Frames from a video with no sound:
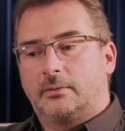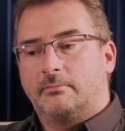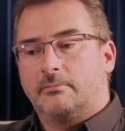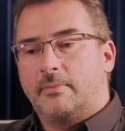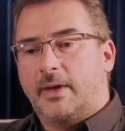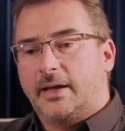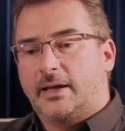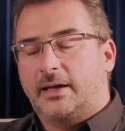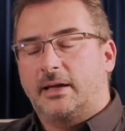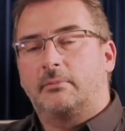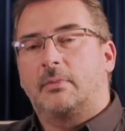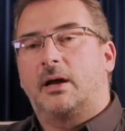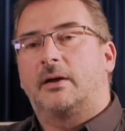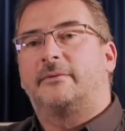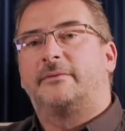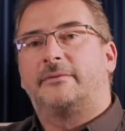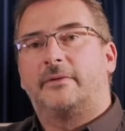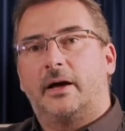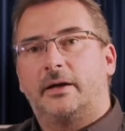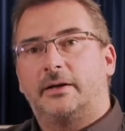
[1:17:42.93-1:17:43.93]
making
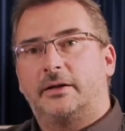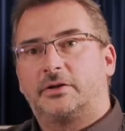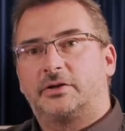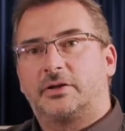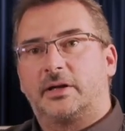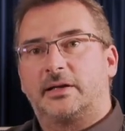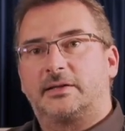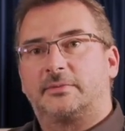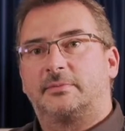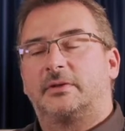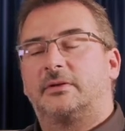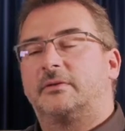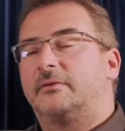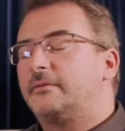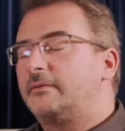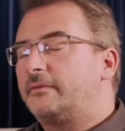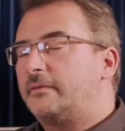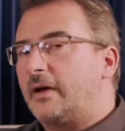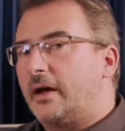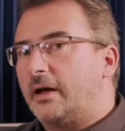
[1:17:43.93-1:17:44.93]
my fine adjustment,
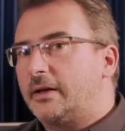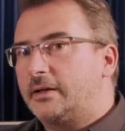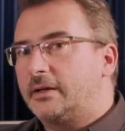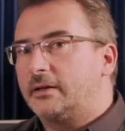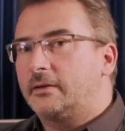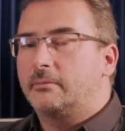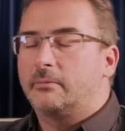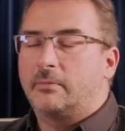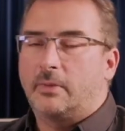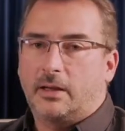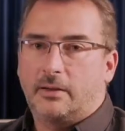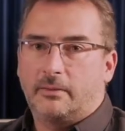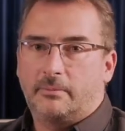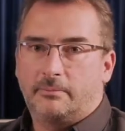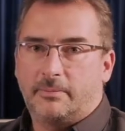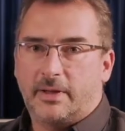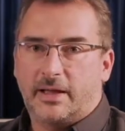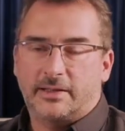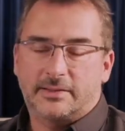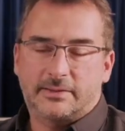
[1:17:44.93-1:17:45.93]
finding my
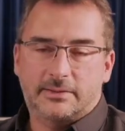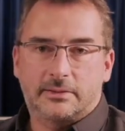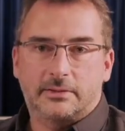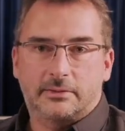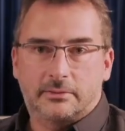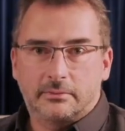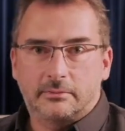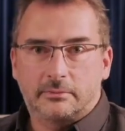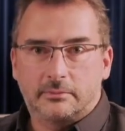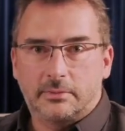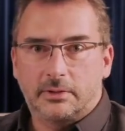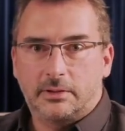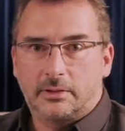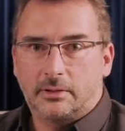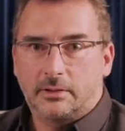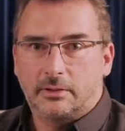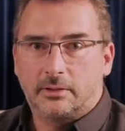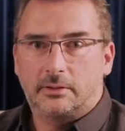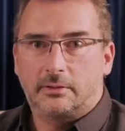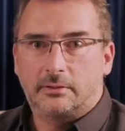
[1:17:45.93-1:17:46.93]
best
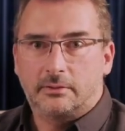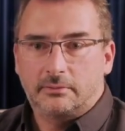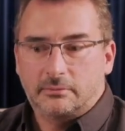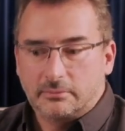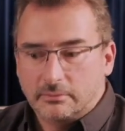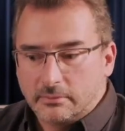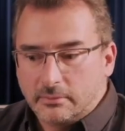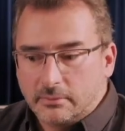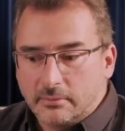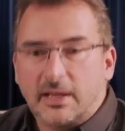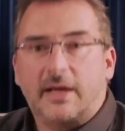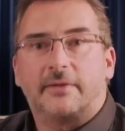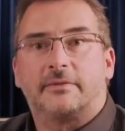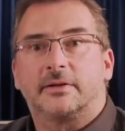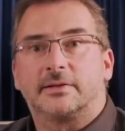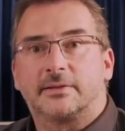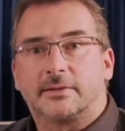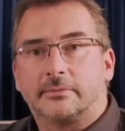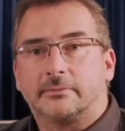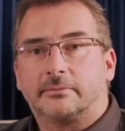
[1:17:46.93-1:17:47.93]

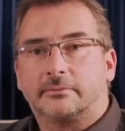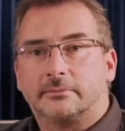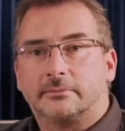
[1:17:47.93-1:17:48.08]
levels.